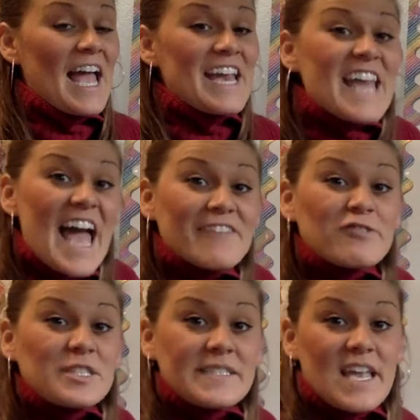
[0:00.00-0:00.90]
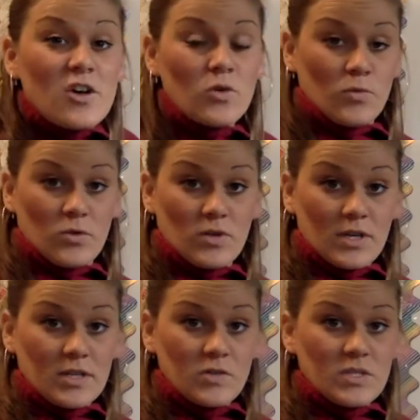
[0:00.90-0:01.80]
In every single roller
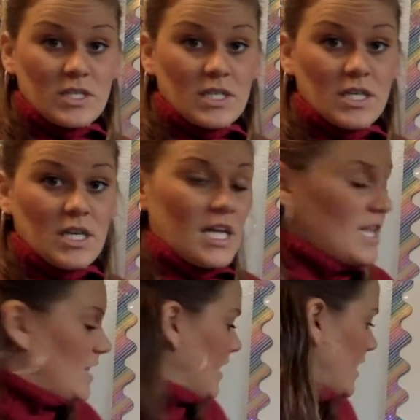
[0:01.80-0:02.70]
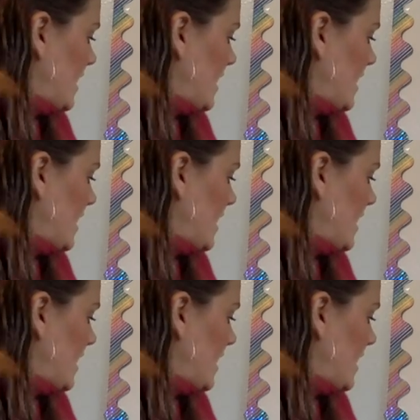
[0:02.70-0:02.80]
coaster, there